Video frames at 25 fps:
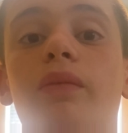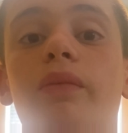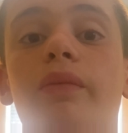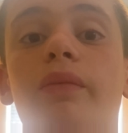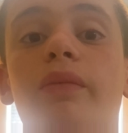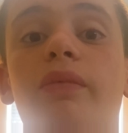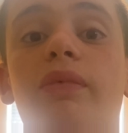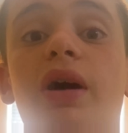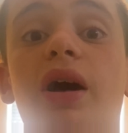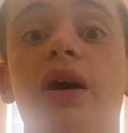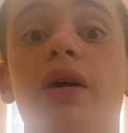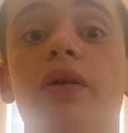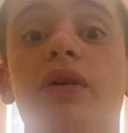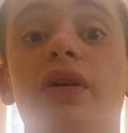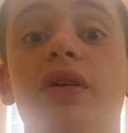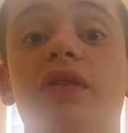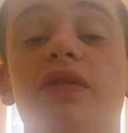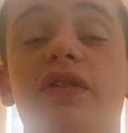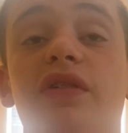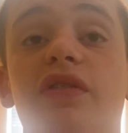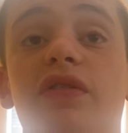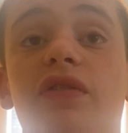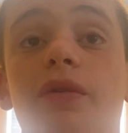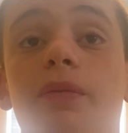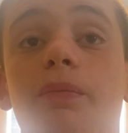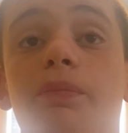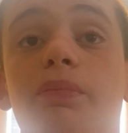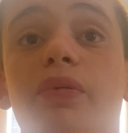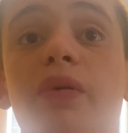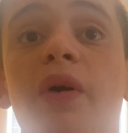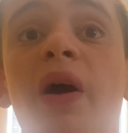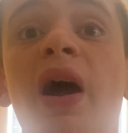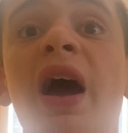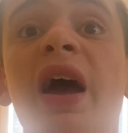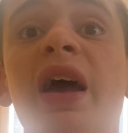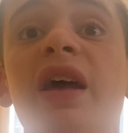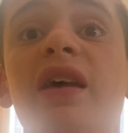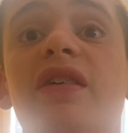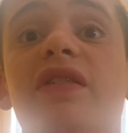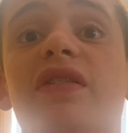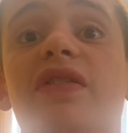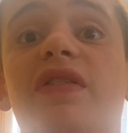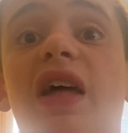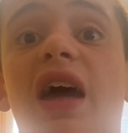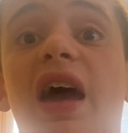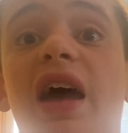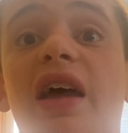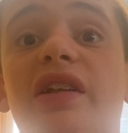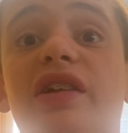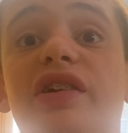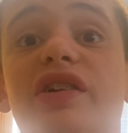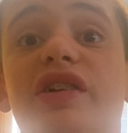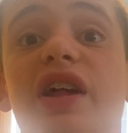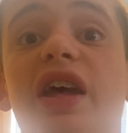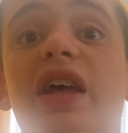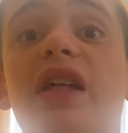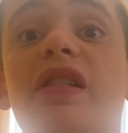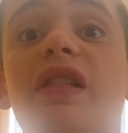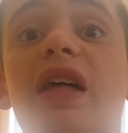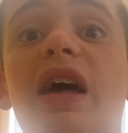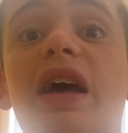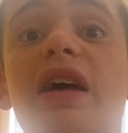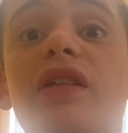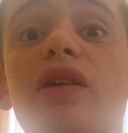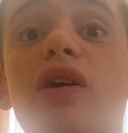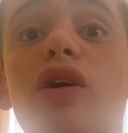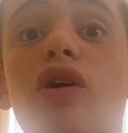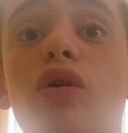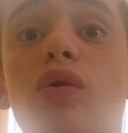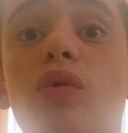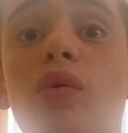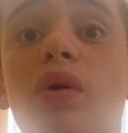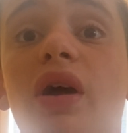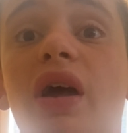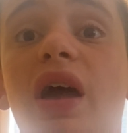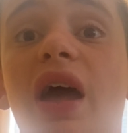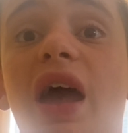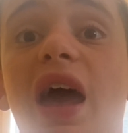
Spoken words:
While it's a surprise that Jay Leno